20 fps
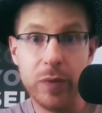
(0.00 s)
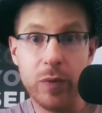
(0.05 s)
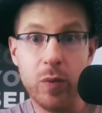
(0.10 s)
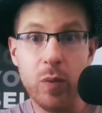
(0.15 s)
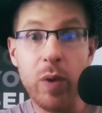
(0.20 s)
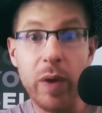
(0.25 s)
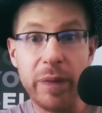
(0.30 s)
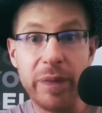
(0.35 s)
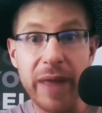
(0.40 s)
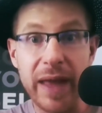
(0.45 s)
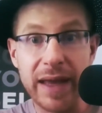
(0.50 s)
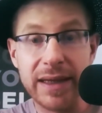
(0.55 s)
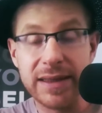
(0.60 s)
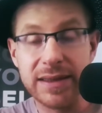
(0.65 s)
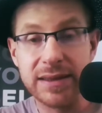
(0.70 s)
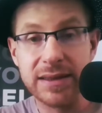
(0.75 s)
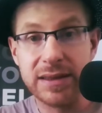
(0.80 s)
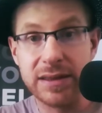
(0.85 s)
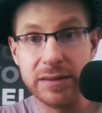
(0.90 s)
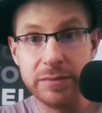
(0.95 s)
What that
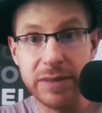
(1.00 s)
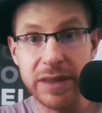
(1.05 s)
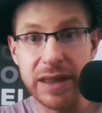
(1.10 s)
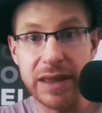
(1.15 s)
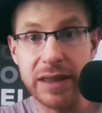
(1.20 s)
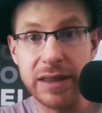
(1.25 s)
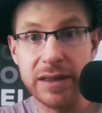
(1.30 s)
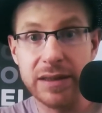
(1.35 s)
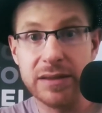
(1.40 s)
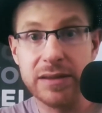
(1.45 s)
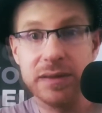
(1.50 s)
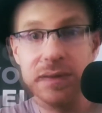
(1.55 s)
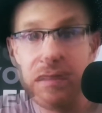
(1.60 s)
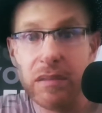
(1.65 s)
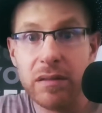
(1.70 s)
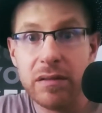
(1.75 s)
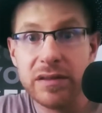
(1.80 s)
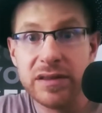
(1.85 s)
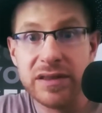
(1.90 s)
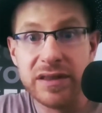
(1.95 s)
is to me
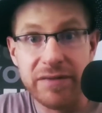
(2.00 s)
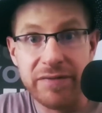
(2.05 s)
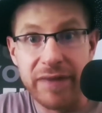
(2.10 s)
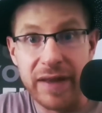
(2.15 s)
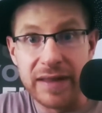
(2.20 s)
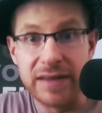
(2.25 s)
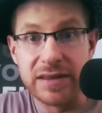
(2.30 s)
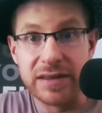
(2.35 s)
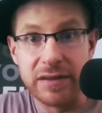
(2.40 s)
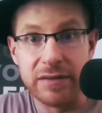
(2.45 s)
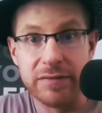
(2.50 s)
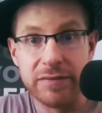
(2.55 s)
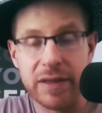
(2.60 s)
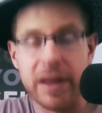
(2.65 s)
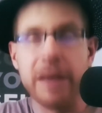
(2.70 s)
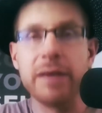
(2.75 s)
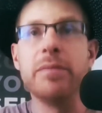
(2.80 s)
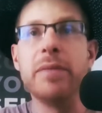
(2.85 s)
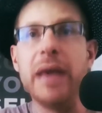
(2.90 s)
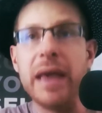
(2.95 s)
is defensive,
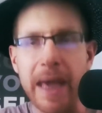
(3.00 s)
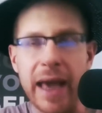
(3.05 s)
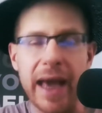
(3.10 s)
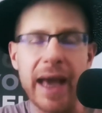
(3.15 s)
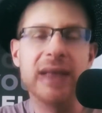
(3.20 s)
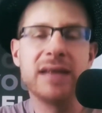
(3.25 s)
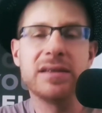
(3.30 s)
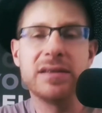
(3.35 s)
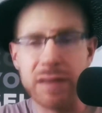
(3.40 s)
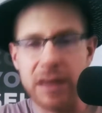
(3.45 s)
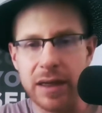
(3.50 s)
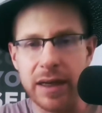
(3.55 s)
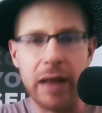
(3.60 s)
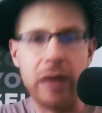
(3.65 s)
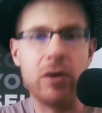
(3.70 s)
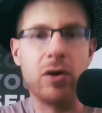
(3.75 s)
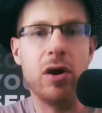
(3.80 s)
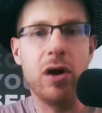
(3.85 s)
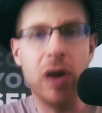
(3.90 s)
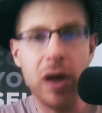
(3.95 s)
like me as an
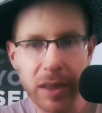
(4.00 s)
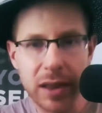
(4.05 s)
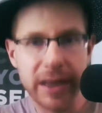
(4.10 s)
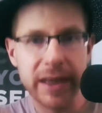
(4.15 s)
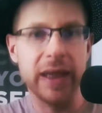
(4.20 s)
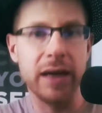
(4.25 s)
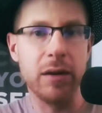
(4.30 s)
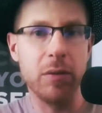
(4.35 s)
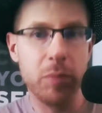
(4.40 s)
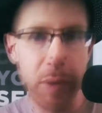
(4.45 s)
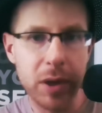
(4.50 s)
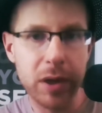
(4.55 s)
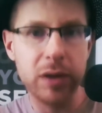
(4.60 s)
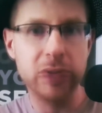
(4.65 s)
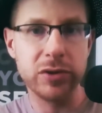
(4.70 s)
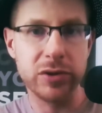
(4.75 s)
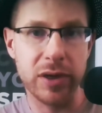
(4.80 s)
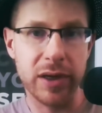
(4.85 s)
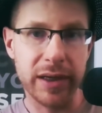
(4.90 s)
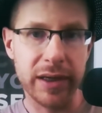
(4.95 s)
alcoholic in a bar
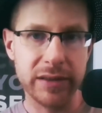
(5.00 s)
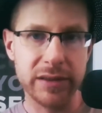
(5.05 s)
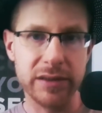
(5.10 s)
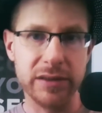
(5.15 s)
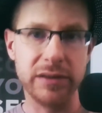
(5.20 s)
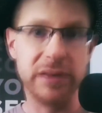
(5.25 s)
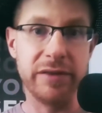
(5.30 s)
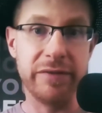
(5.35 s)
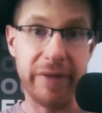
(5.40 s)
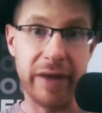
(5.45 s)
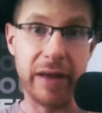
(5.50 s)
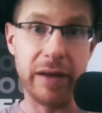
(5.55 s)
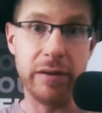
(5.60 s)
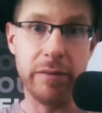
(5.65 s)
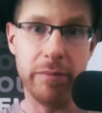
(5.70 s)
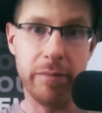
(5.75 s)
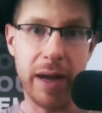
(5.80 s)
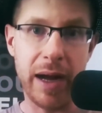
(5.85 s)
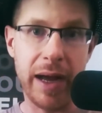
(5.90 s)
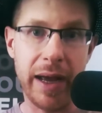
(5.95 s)
trying to
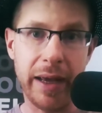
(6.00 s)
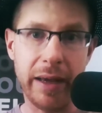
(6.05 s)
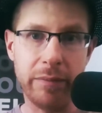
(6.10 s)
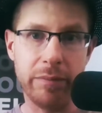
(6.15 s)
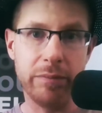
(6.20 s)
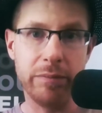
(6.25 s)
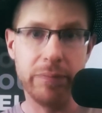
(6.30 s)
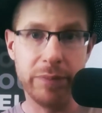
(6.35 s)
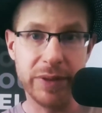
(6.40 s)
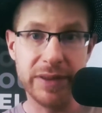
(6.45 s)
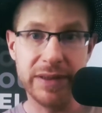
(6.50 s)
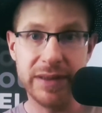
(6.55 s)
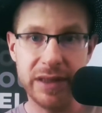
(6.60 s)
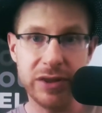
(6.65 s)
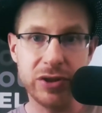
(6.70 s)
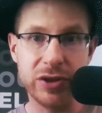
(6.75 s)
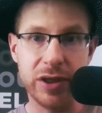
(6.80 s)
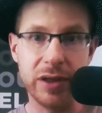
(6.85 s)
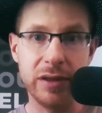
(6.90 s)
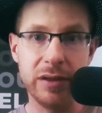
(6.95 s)
defend my
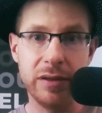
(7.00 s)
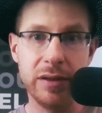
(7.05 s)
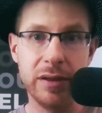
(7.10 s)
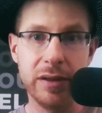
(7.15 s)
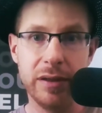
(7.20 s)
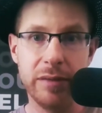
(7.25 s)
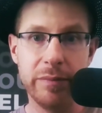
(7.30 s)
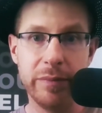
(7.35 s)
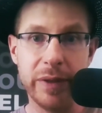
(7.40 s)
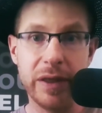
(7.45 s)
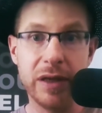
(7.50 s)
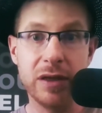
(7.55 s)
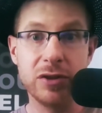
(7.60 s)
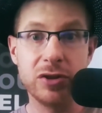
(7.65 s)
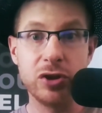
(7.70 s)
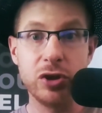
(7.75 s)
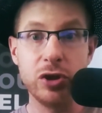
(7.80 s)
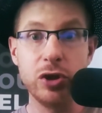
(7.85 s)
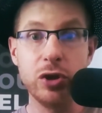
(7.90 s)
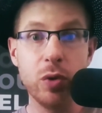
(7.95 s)
position,
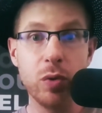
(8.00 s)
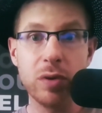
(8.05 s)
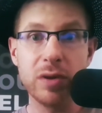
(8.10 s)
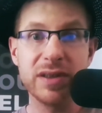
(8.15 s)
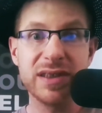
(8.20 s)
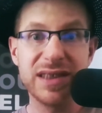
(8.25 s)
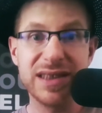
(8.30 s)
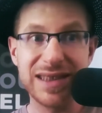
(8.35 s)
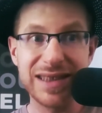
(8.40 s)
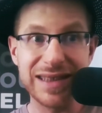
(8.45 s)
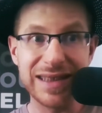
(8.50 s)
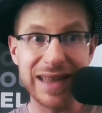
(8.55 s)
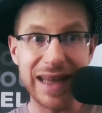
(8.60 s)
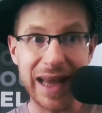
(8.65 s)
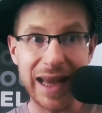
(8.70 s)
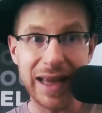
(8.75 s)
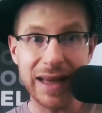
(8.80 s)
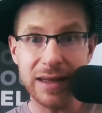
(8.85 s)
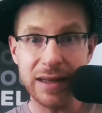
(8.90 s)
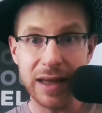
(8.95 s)
because you're
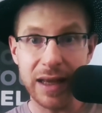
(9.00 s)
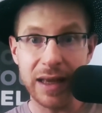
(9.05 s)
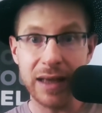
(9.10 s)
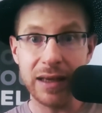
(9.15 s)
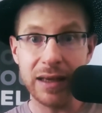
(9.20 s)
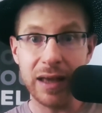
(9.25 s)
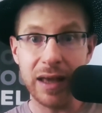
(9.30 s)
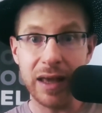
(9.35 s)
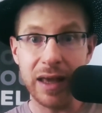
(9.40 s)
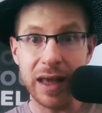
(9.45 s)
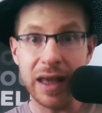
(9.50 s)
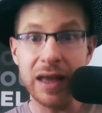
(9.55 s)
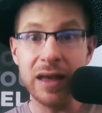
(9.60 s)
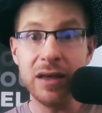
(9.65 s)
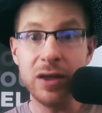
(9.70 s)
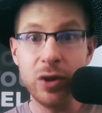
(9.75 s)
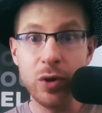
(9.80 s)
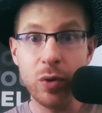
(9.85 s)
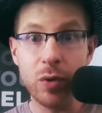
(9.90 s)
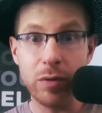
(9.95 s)
standing
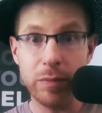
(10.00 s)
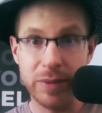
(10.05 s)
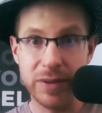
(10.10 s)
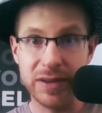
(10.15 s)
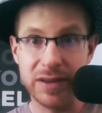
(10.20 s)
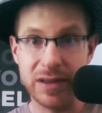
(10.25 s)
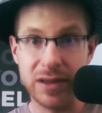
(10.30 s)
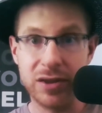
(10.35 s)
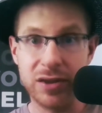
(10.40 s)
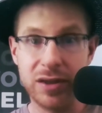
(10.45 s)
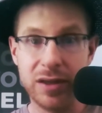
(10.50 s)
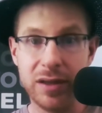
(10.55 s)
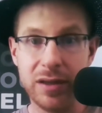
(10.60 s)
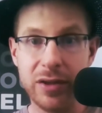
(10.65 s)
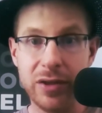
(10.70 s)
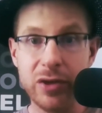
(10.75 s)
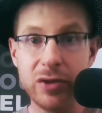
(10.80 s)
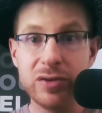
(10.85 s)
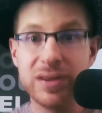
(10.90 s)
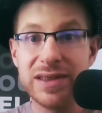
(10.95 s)
in your position.
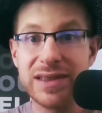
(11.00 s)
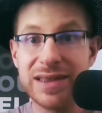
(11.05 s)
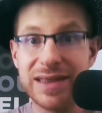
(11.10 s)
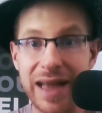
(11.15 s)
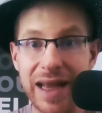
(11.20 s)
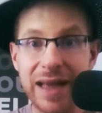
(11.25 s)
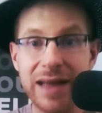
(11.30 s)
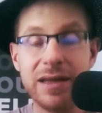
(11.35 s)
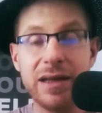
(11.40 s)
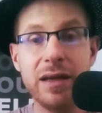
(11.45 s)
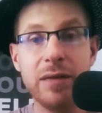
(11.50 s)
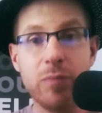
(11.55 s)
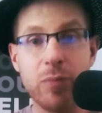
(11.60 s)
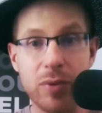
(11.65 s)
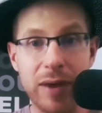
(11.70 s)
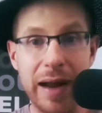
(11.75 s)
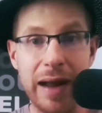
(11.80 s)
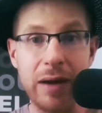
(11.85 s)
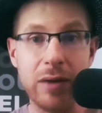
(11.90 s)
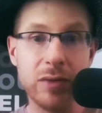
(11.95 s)
You're standing
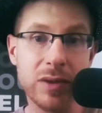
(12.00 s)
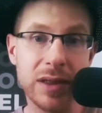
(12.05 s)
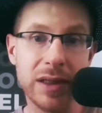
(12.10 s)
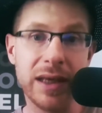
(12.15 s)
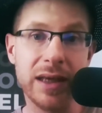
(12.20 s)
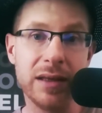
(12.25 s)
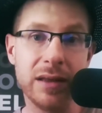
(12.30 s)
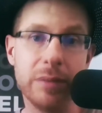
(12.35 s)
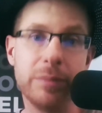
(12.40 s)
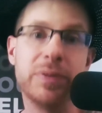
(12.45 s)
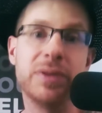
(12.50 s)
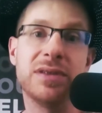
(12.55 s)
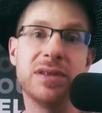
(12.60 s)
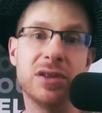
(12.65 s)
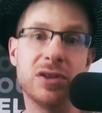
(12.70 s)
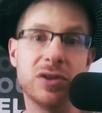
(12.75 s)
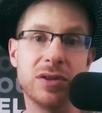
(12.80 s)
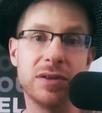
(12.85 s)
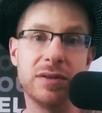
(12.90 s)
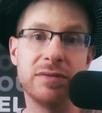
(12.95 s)
proudly in the
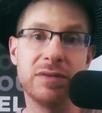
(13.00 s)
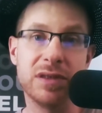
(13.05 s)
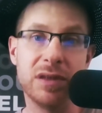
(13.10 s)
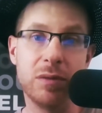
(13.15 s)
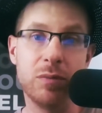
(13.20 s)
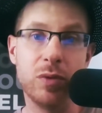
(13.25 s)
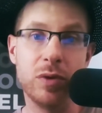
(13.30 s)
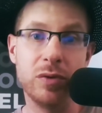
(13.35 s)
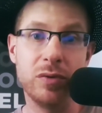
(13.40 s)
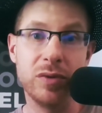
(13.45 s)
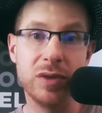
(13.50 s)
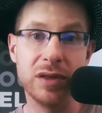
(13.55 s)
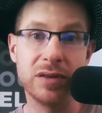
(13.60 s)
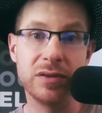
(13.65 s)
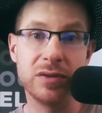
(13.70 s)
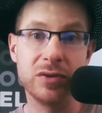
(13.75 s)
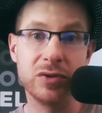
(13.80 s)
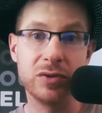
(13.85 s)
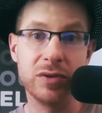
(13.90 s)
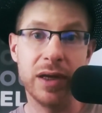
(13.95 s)
position of someone who
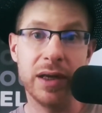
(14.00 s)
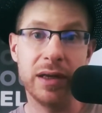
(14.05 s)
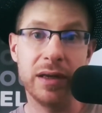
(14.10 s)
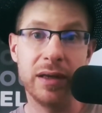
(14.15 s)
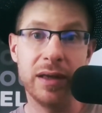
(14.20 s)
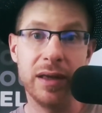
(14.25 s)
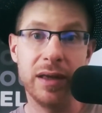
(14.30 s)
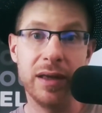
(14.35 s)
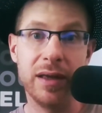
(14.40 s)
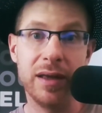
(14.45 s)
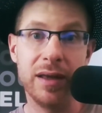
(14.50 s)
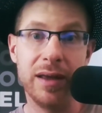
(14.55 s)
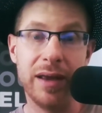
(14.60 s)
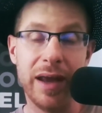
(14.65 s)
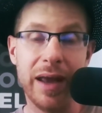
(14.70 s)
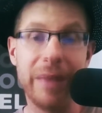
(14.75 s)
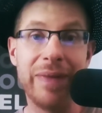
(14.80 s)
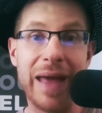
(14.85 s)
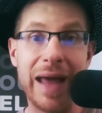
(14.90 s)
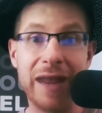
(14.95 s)
doesn't drink,
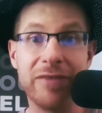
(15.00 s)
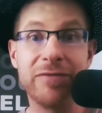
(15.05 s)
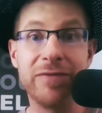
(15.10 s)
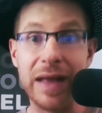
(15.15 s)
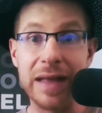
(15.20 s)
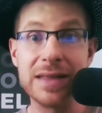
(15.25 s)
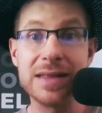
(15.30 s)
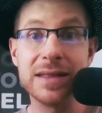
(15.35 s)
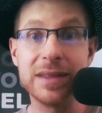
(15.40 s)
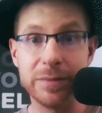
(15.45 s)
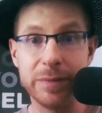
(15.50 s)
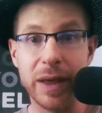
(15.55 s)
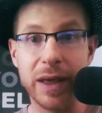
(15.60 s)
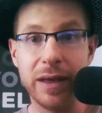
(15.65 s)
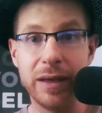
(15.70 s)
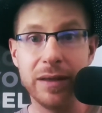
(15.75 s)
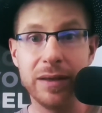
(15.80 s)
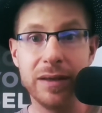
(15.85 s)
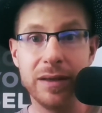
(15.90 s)
and that offends me